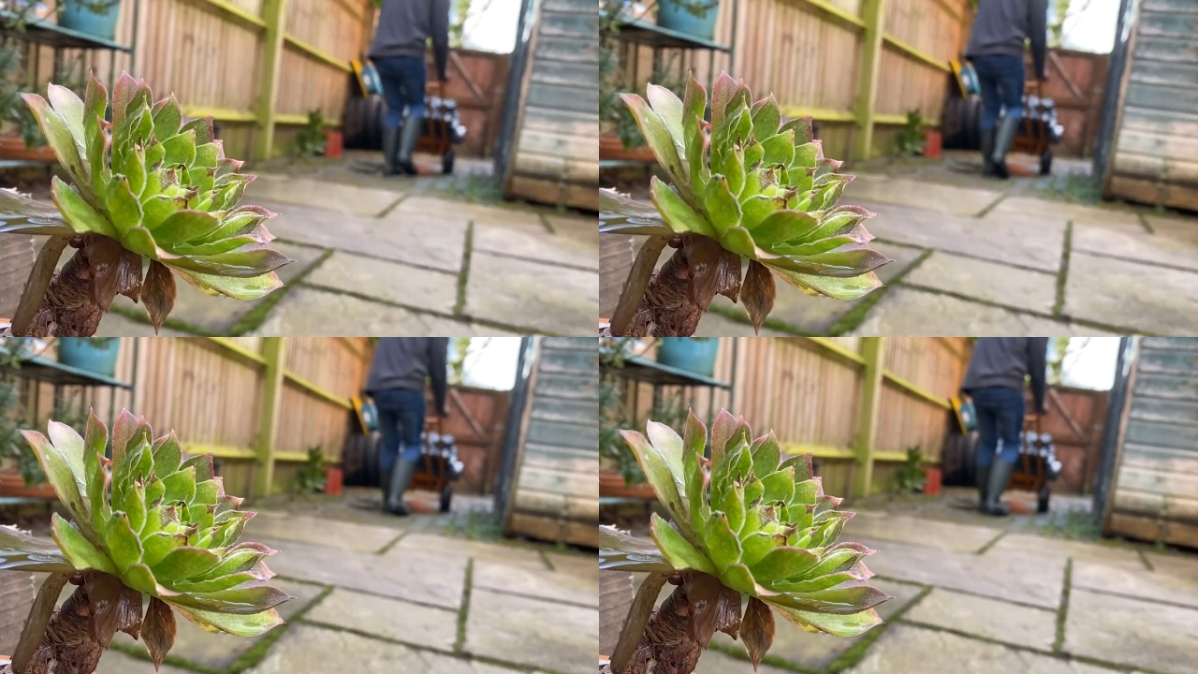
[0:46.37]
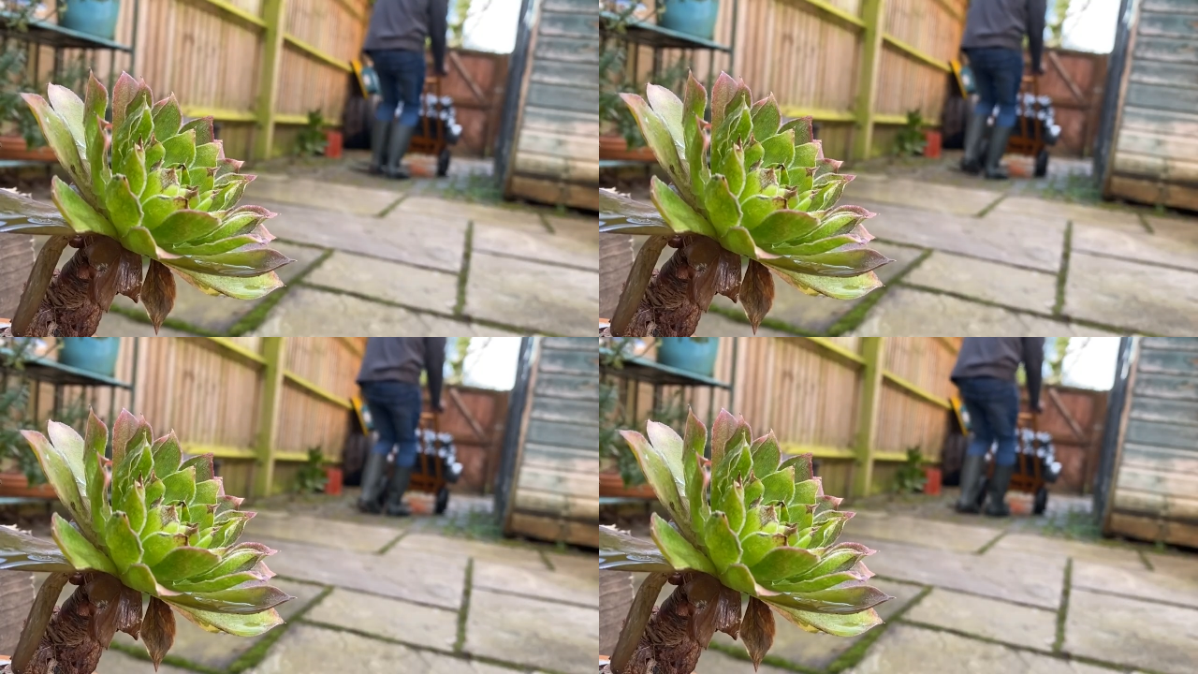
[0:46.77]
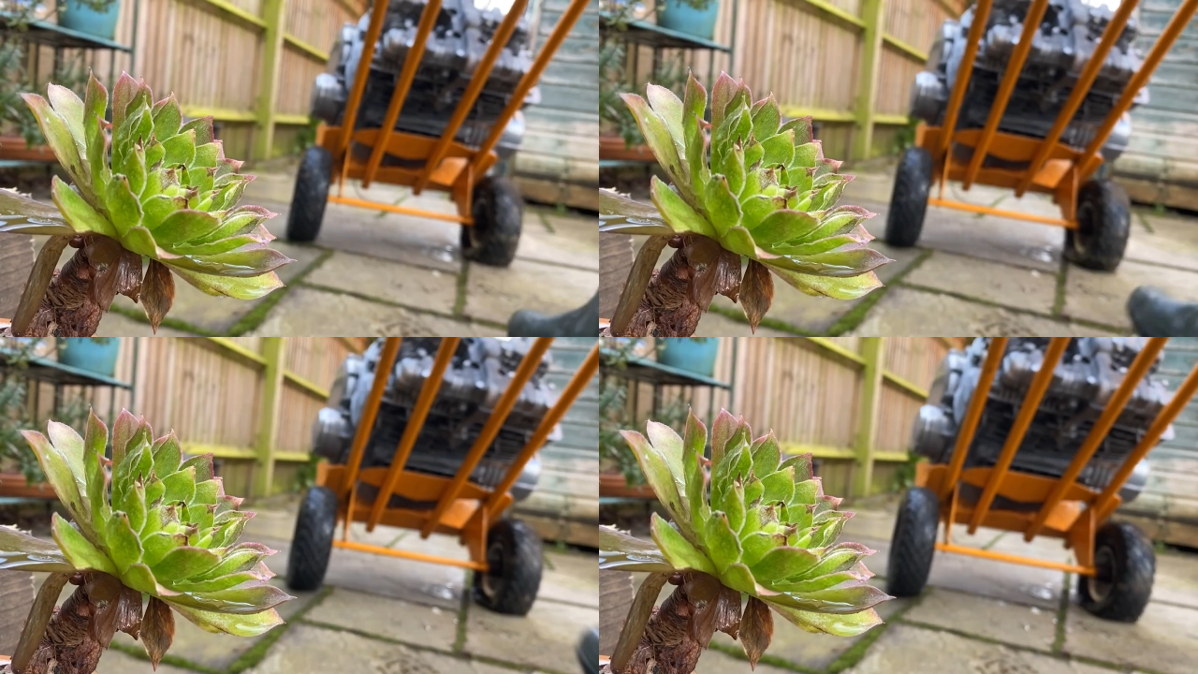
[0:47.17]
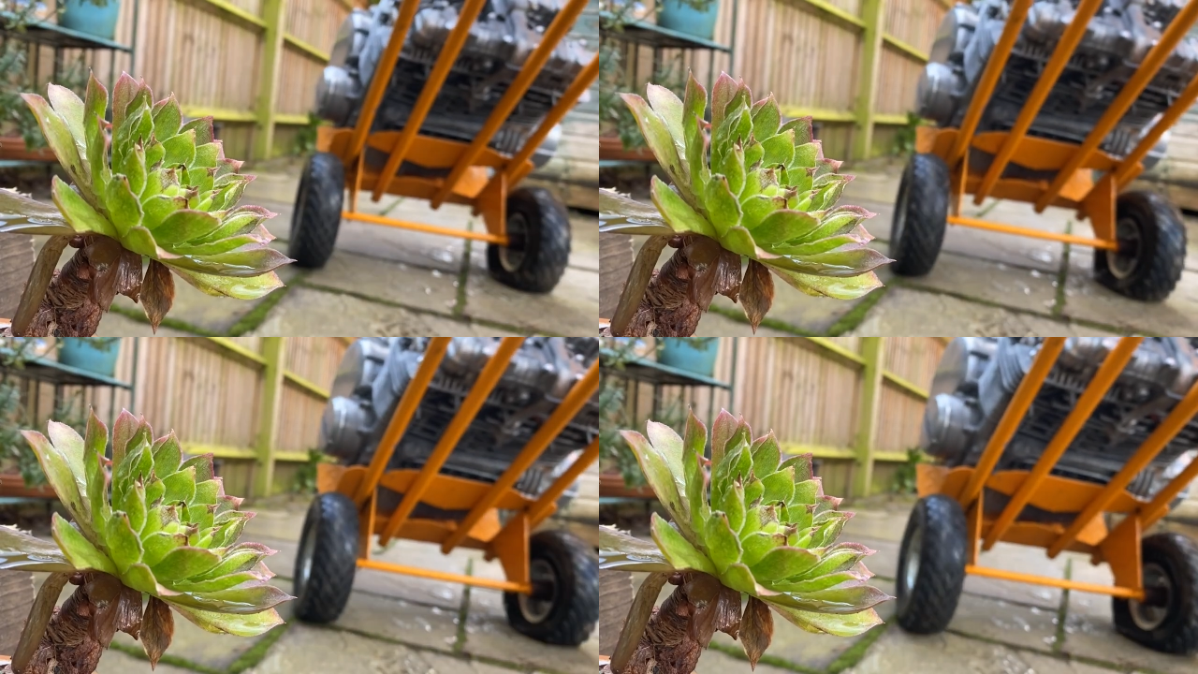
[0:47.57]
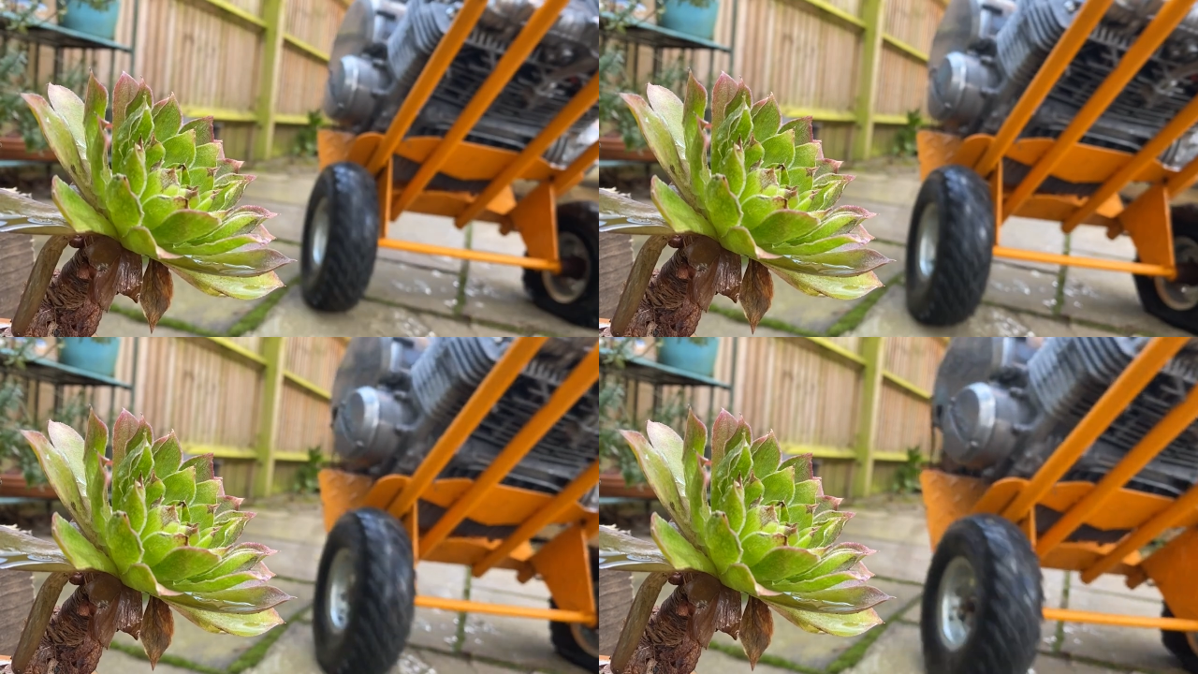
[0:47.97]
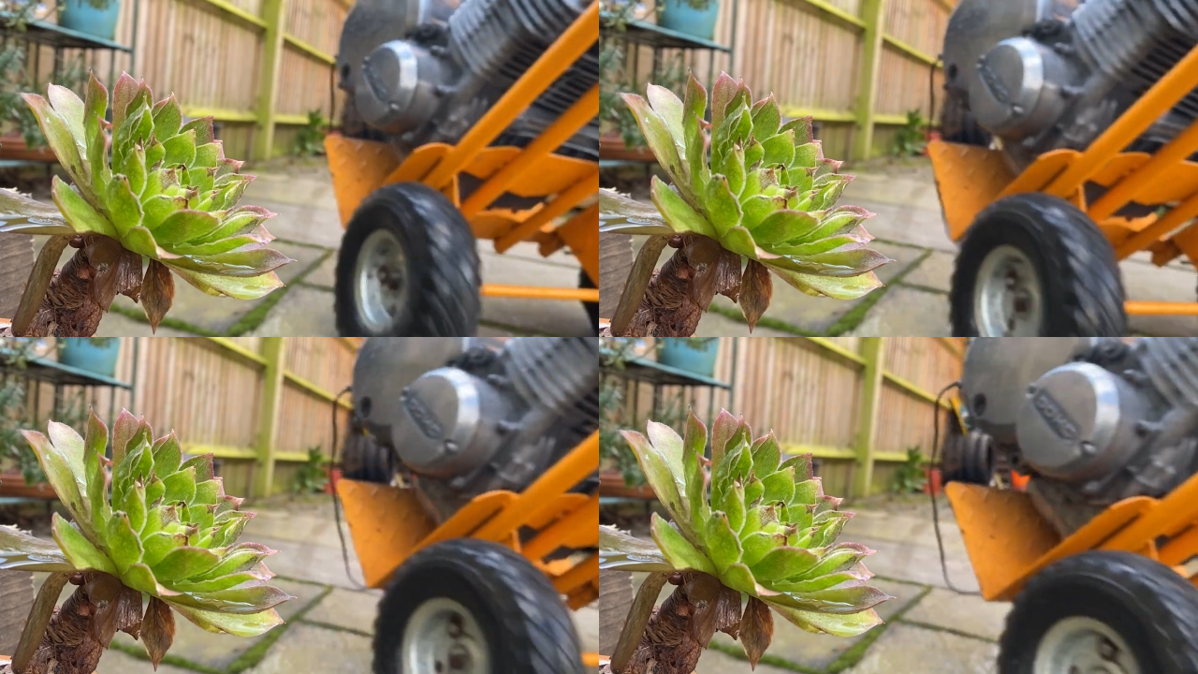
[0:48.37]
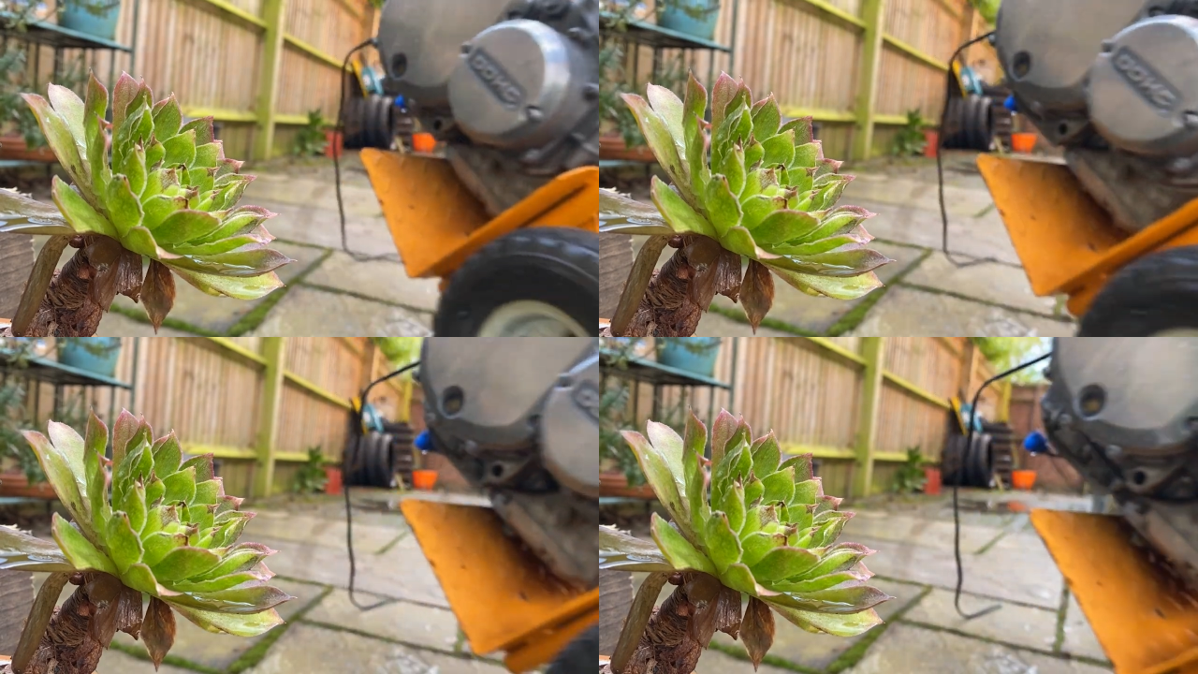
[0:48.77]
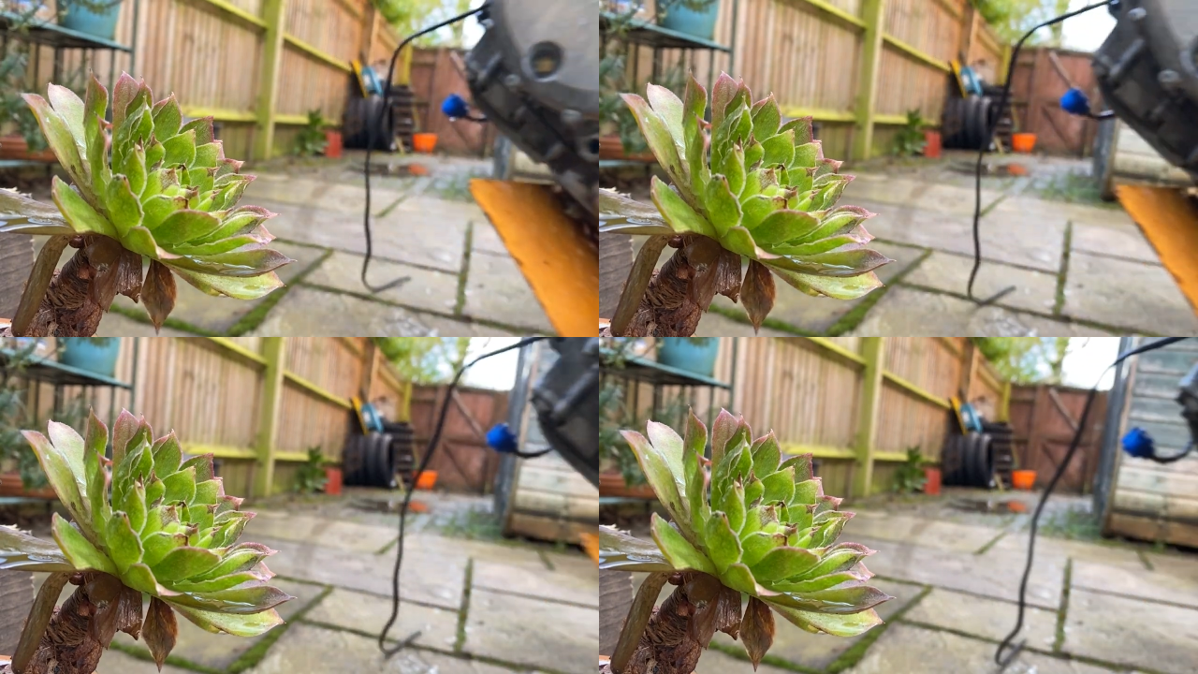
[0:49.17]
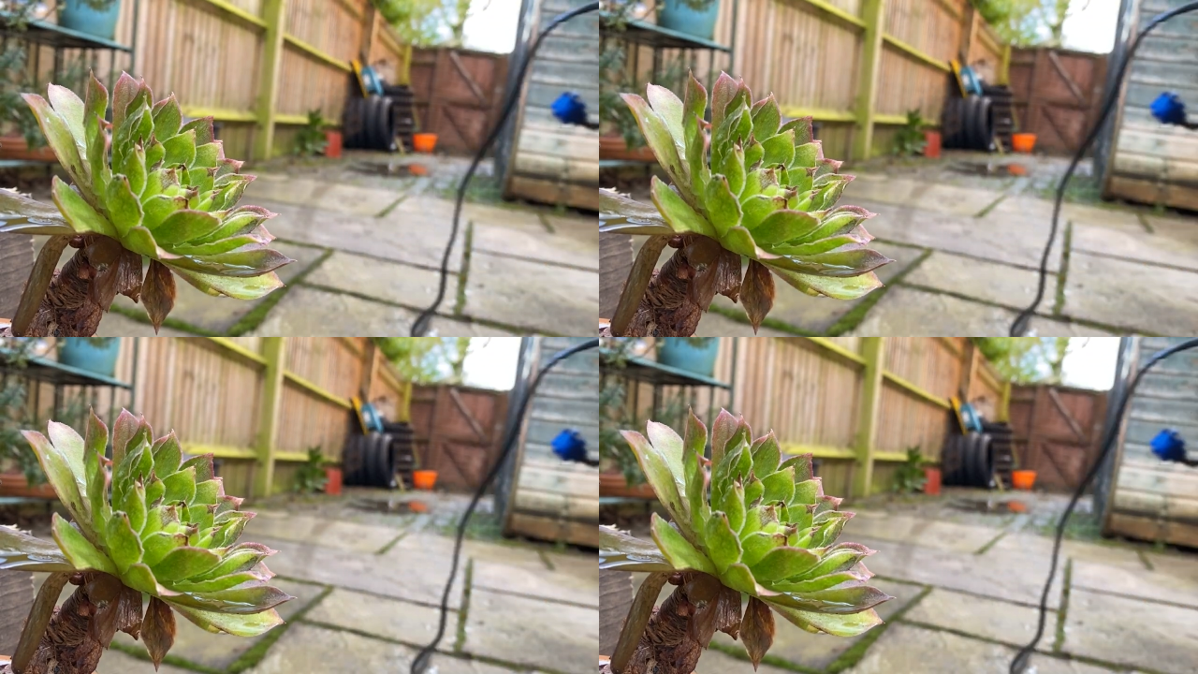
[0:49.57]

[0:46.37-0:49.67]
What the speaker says: No face is visible, so there are no lips to read.